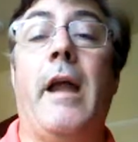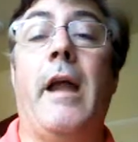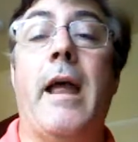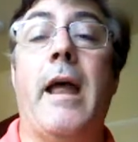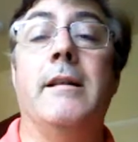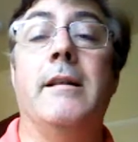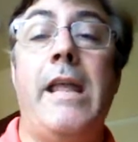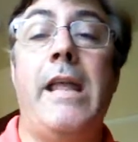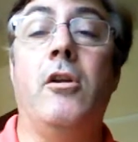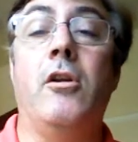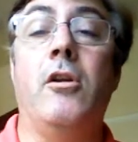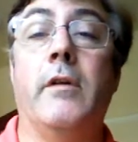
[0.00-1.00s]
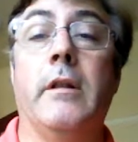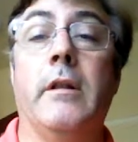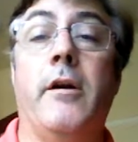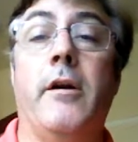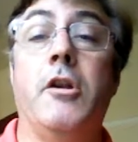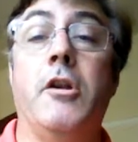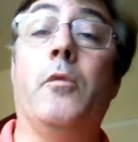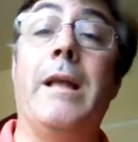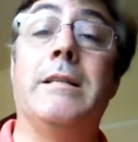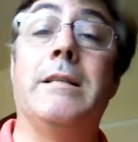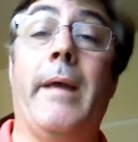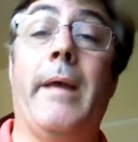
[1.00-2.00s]
and take your cover letter and your
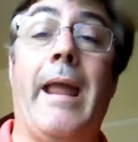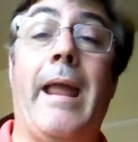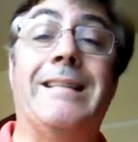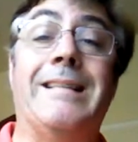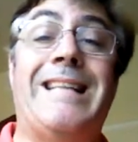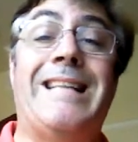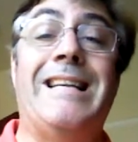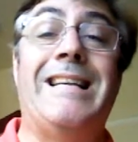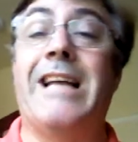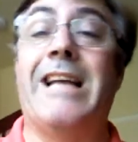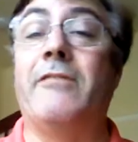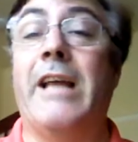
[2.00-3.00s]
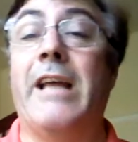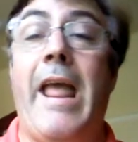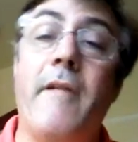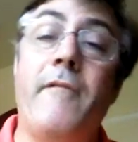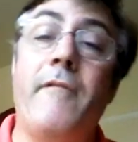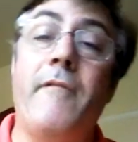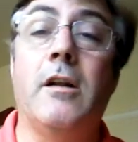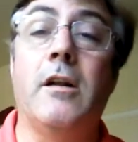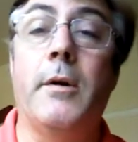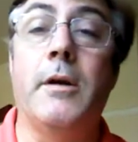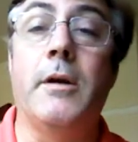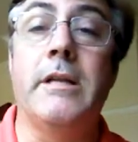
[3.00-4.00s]
resume and send it out to every single
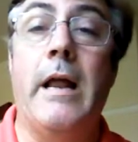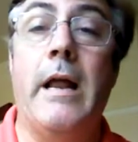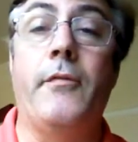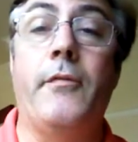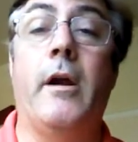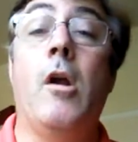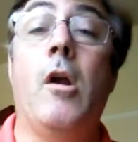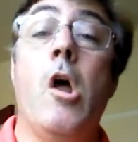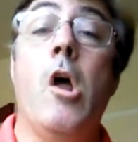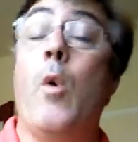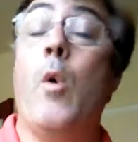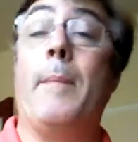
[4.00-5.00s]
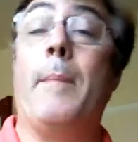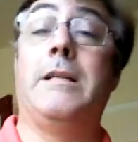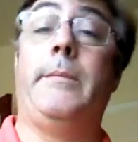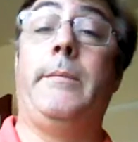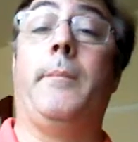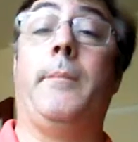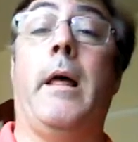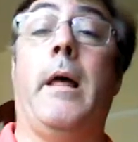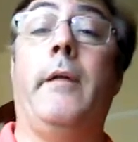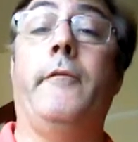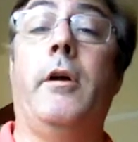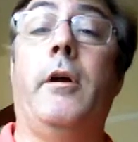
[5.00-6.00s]
person out there who happens to be
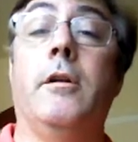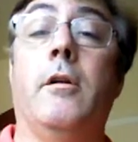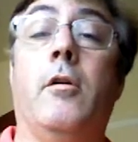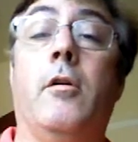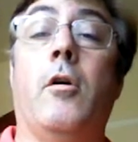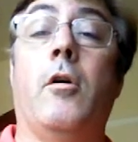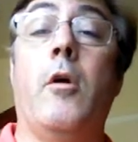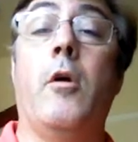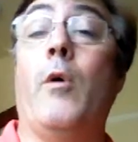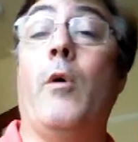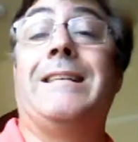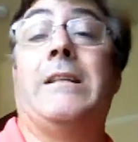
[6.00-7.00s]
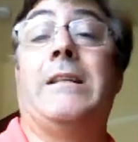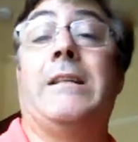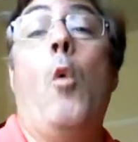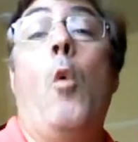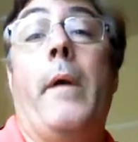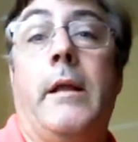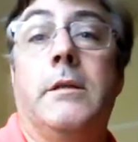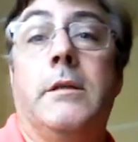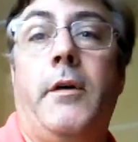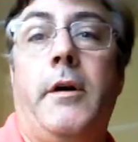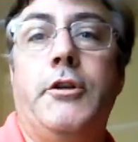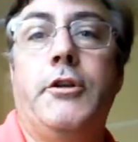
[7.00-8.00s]
applying for who has openings
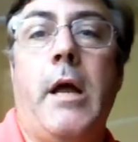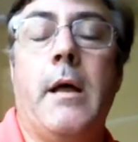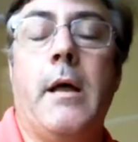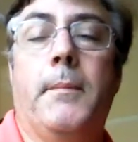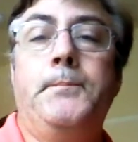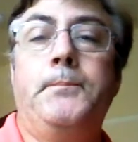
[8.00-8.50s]
for a job.